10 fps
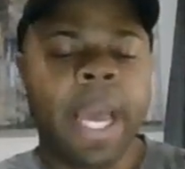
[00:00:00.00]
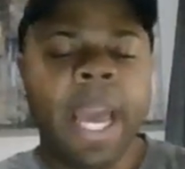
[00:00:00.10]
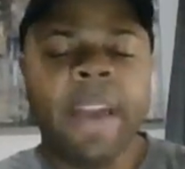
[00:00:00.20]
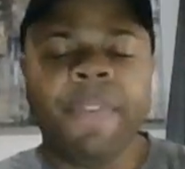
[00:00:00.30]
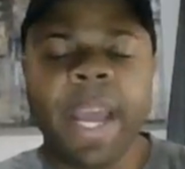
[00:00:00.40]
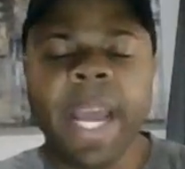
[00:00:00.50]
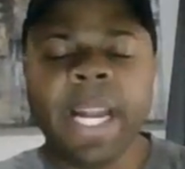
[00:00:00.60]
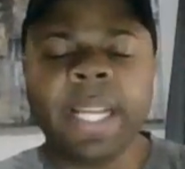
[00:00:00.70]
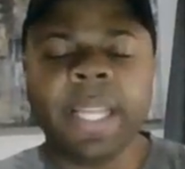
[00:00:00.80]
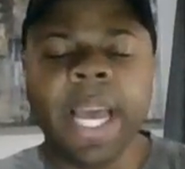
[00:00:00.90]
If
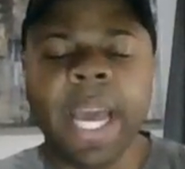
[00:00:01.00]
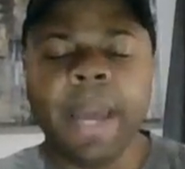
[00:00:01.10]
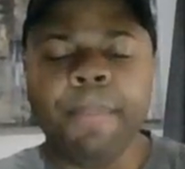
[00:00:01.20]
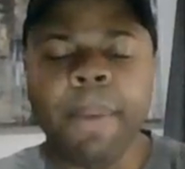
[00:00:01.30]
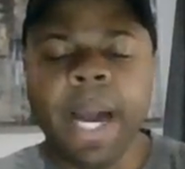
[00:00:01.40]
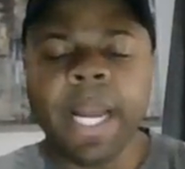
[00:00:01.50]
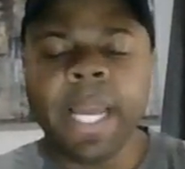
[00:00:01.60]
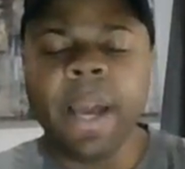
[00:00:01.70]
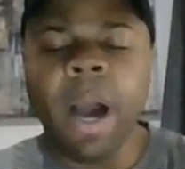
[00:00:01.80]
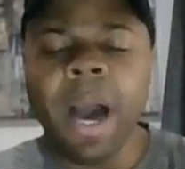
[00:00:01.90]
anything,
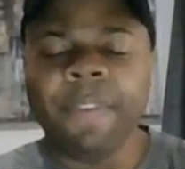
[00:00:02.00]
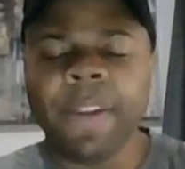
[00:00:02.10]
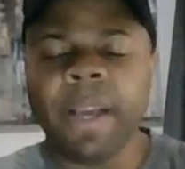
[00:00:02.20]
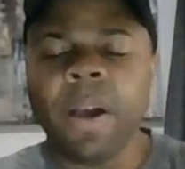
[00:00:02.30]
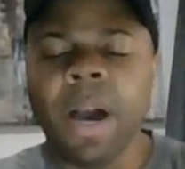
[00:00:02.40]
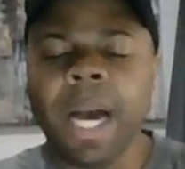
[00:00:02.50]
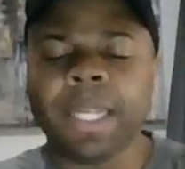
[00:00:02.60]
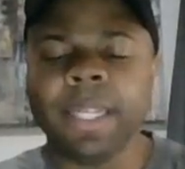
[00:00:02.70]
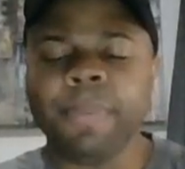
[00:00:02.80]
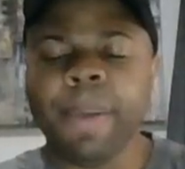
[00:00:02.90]
money often
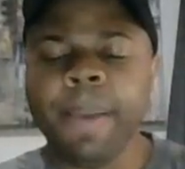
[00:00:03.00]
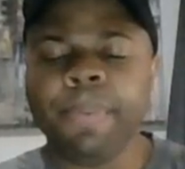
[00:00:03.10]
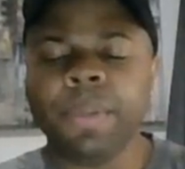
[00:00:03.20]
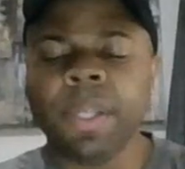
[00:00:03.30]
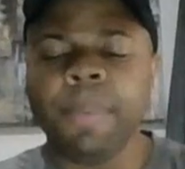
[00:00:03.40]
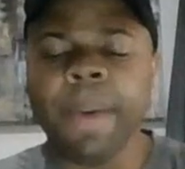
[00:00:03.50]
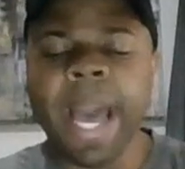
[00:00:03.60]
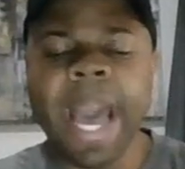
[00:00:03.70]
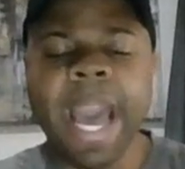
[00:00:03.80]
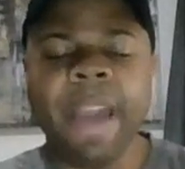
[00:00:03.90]
causes people to
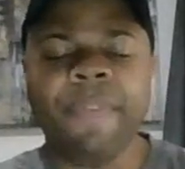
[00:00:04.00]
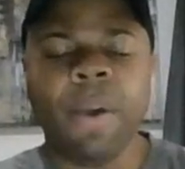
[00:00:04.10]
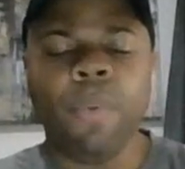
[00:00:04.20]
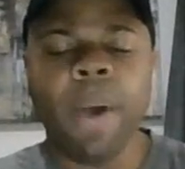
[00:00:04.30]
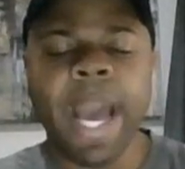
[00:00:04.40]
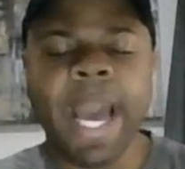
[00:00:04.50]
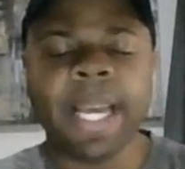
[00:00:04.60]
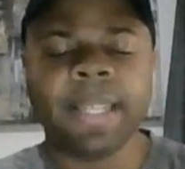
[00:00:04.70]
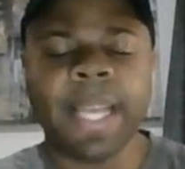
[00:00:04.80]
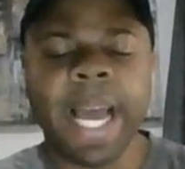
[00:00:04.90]
behave in
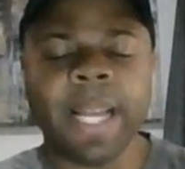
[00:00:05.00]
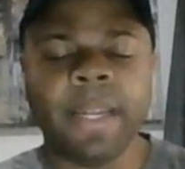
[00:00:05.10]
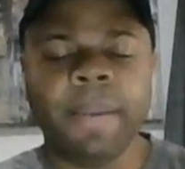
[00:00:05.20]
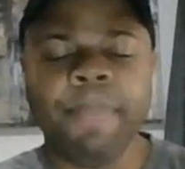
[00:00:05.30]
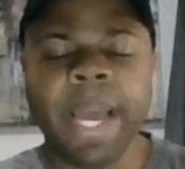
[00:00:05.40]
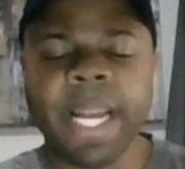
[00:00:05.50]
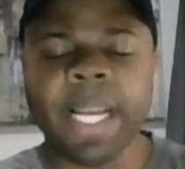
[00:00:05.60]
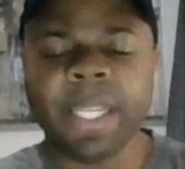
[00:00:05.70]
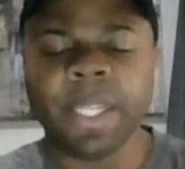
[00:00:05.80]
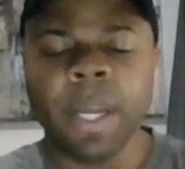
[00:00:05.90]
ways that
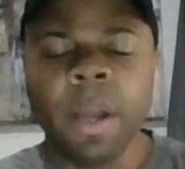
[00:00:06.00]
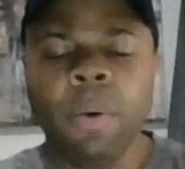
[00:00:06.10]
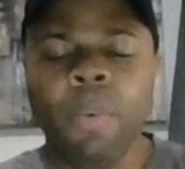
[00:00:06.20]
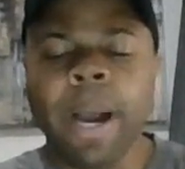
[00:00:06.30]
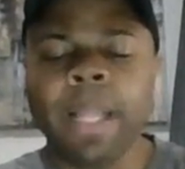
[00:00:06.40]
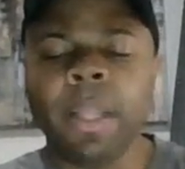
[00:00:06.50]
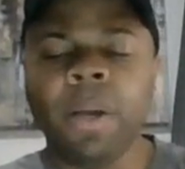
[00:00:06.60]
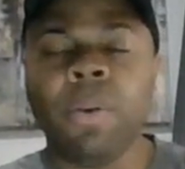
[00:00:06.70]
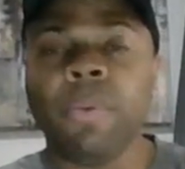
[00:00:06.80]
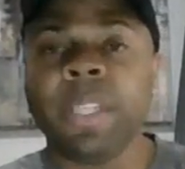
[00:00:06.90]
diminish what
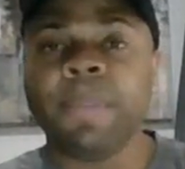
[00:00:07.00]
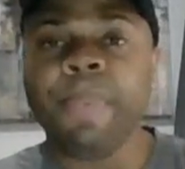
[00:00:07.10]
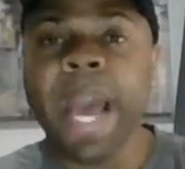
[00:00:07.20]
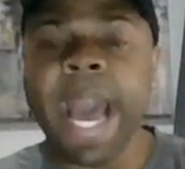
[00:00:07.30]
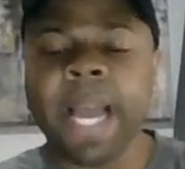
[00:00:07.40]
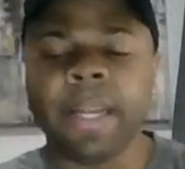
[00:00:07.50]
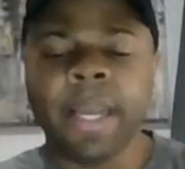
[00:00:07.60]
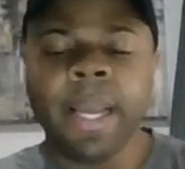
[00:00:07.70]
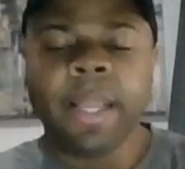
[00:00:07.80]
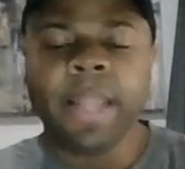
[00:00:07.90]
little respect
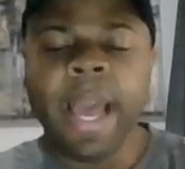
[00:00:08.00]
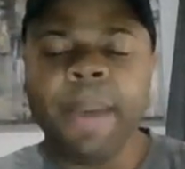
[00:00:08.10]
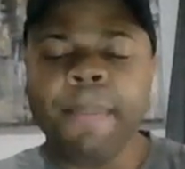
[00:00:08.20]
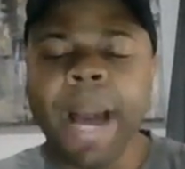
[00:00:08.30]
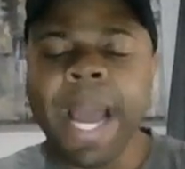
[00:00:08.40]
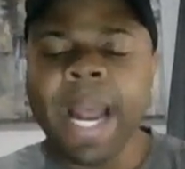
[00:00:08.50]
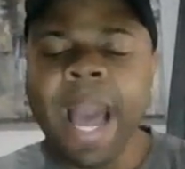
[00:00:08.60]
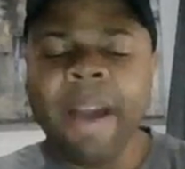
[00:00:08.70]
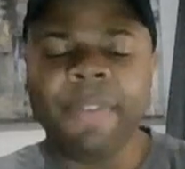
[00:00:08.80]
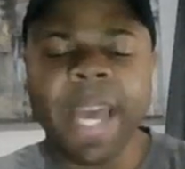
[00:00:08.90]
they might
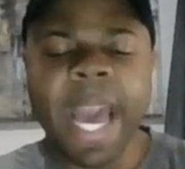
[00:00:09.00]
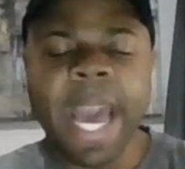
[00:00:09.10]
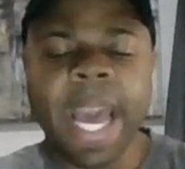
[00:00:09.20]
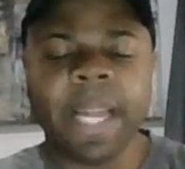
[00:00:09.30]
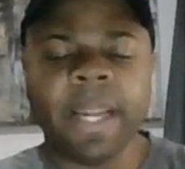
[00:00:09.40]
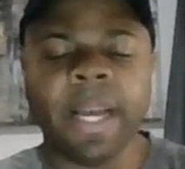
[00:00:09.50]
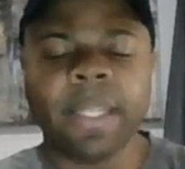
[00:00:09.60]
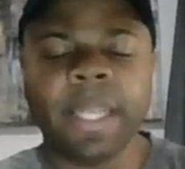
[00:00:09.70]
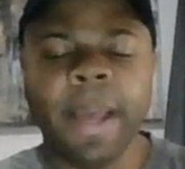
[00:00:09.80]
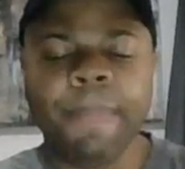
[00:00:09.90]
have gained
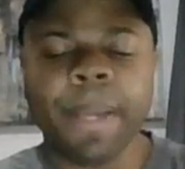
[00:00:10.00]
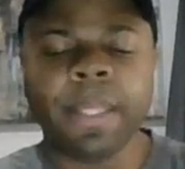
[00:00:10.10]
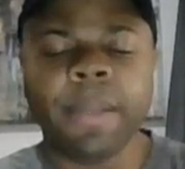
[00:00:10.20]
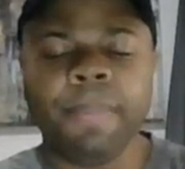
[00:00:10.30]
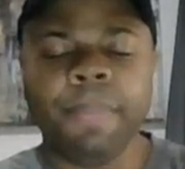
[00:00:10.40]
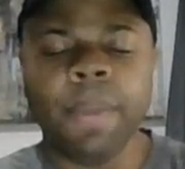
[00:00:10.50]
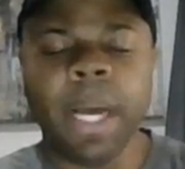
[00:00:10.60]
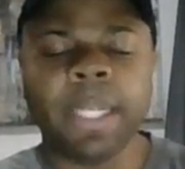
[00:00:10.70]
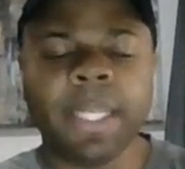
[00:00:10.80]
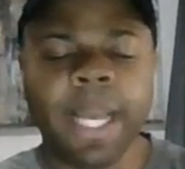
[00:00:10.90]
attempting to
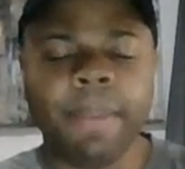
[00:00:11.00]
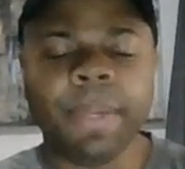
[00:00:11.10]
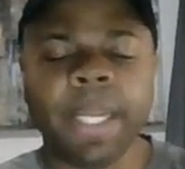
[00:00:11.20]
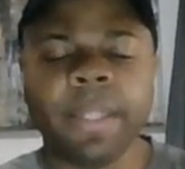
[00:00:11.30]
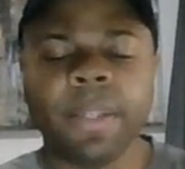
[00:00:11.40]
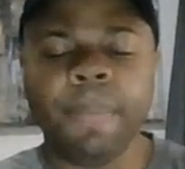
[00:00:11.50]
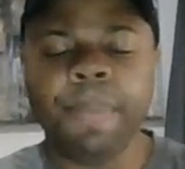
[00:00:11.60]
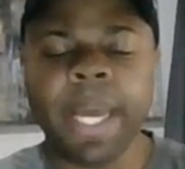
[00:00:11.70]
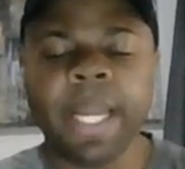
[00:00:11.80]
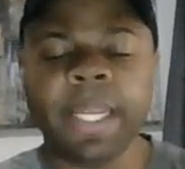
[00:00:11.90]
attempting to
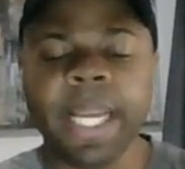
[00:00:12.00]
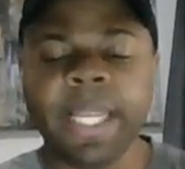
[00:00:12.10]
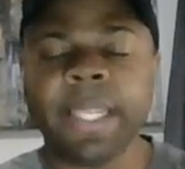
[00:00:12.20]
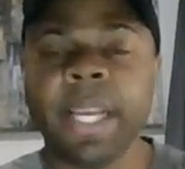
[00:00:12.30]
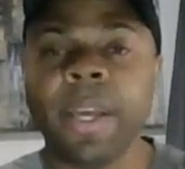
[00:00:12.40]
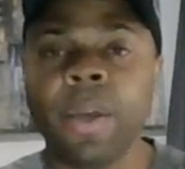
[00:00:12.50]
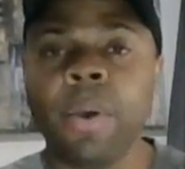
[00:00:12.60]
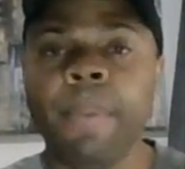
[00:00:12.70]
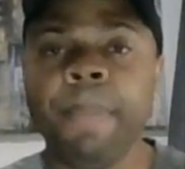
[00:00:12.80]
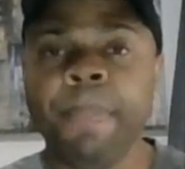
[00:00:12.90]
be decent
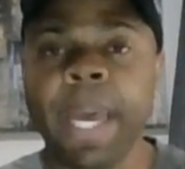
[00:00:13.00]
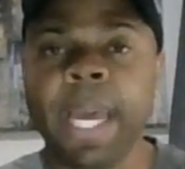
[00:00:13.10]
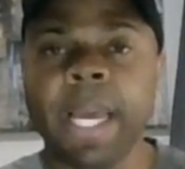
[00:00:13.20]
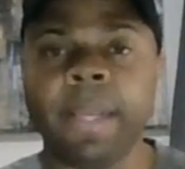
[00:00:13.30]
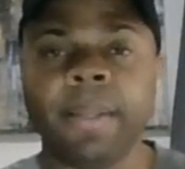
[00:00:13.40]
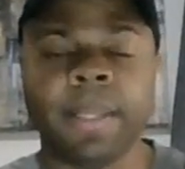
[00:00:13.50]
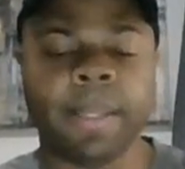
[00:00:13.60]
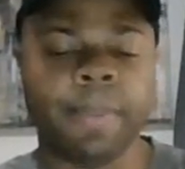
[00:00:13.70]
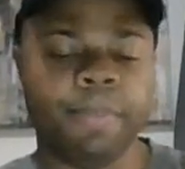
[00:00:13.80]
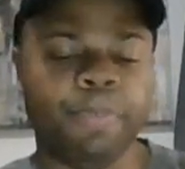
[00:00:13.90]
human beings.